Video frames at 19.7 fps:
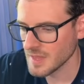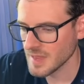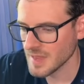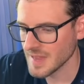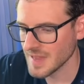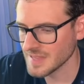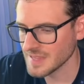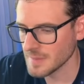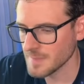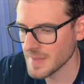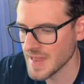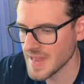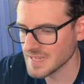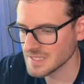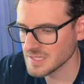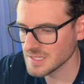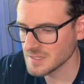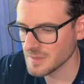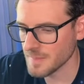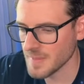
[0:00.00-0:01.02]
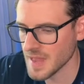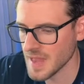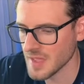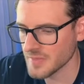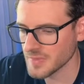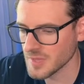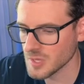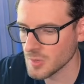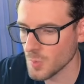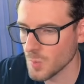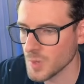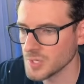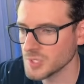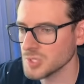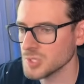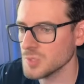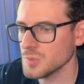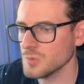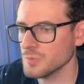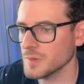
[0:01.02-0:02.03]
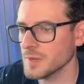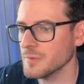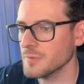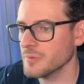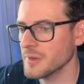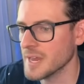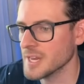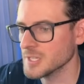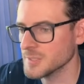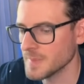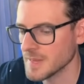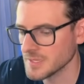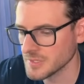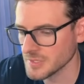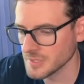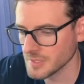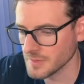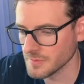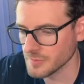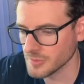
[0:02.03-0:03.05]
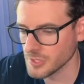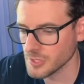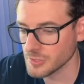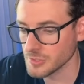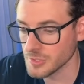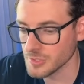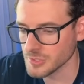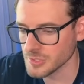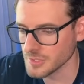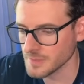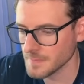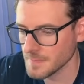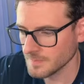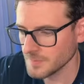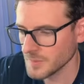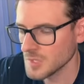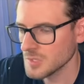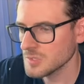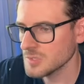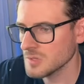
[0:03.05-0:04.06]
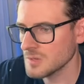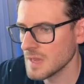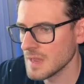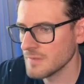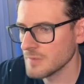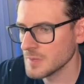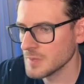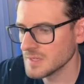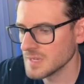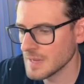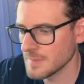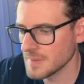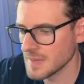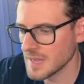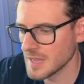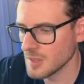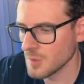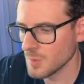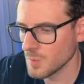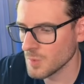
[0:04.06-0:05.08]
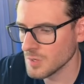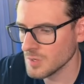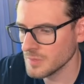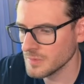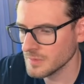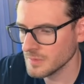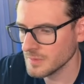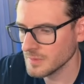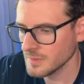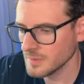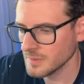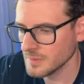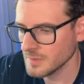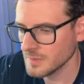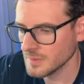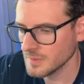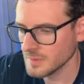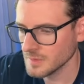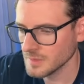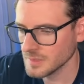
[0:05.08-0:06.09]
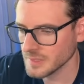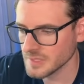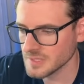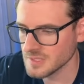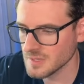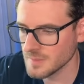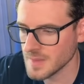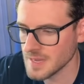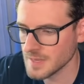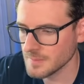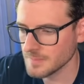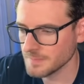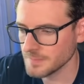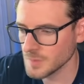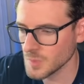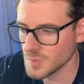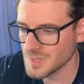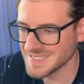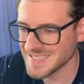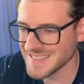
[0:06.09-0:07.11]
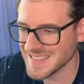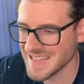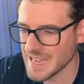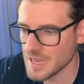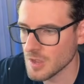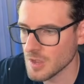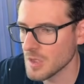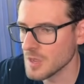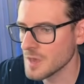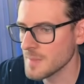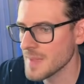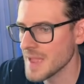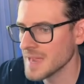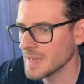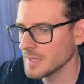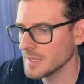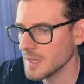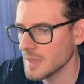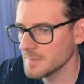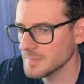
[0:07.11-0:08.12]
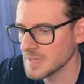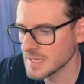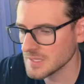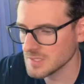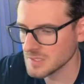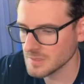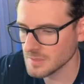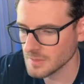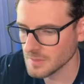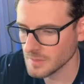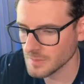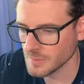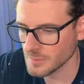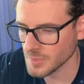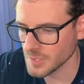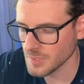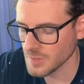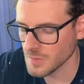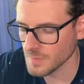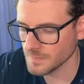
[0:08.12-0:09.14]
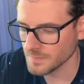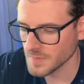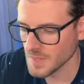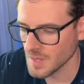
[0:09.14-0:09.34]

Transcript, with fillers: and then pass it the path that you want to refresh basically for your user. So now if we're to type in hello world, click submit, notice that that automatically updates. Pretty cool.